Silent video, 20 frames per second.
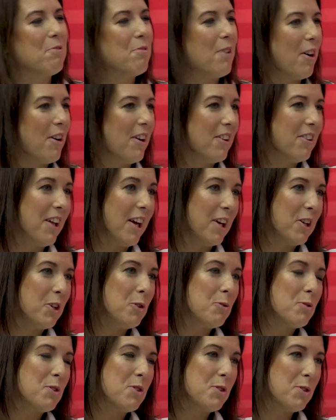Farah, thank
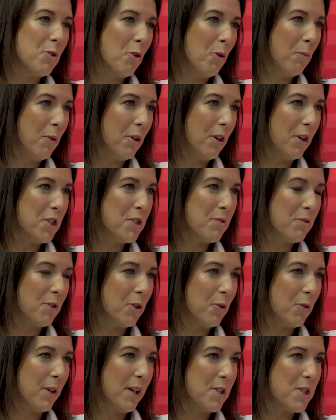you so much for
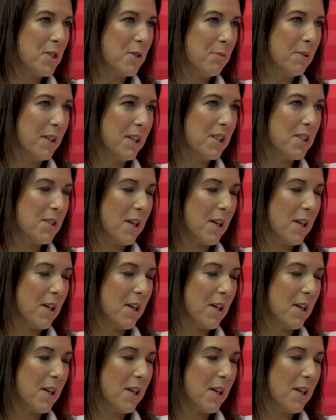agreeing to be